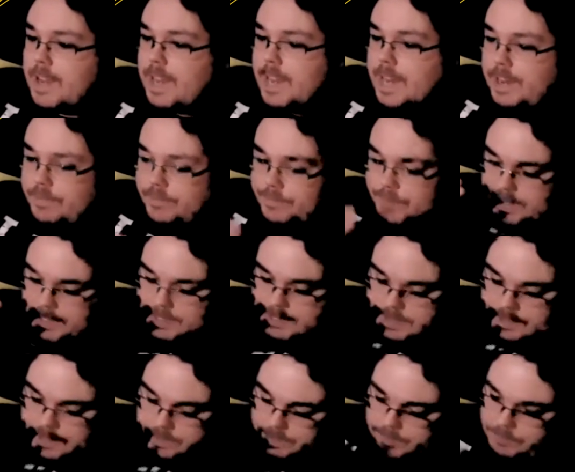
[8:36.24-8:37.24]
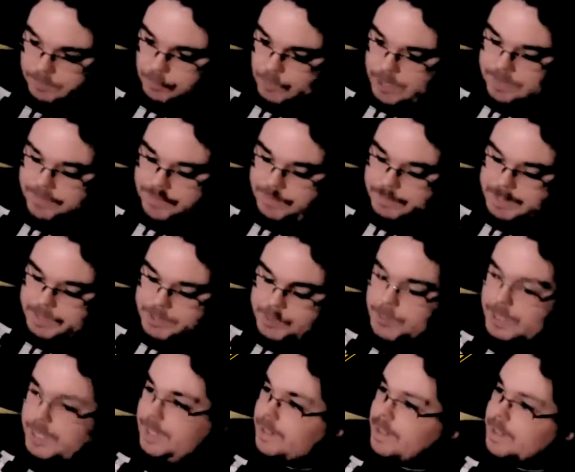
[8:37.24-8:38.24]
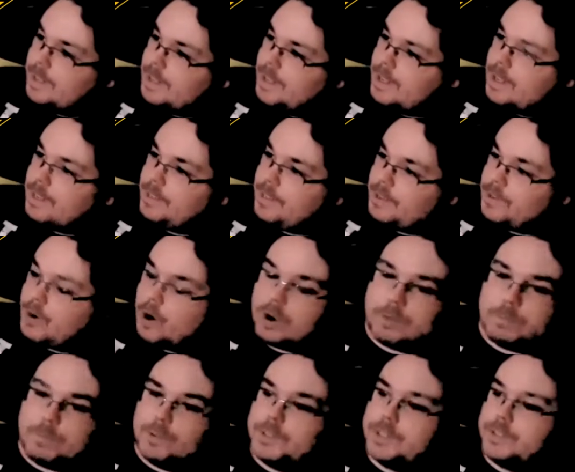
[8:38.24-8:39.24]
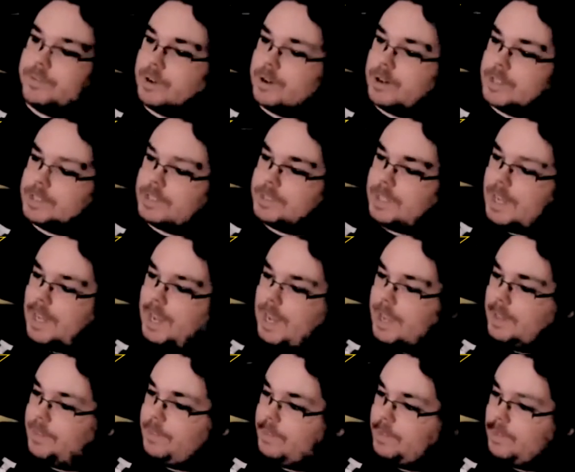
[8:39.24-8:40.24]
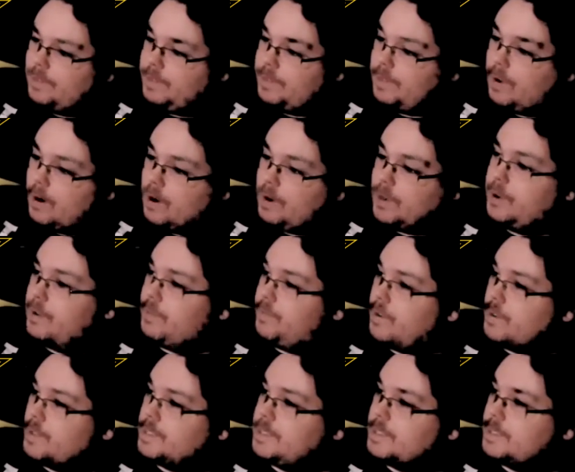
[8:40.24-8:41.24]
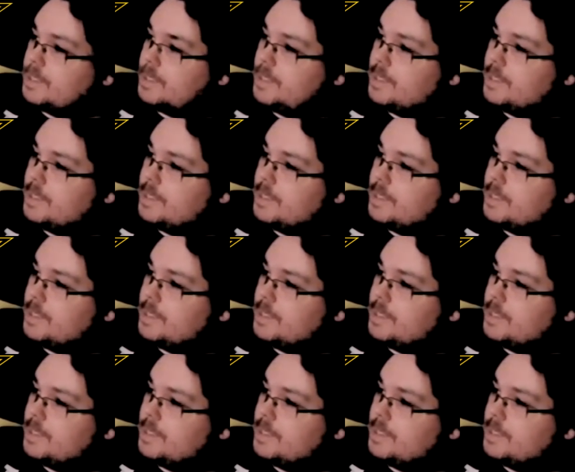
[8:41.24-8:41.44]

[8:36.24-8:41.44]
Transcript: he fixed the rift between the dark multiverse and our universe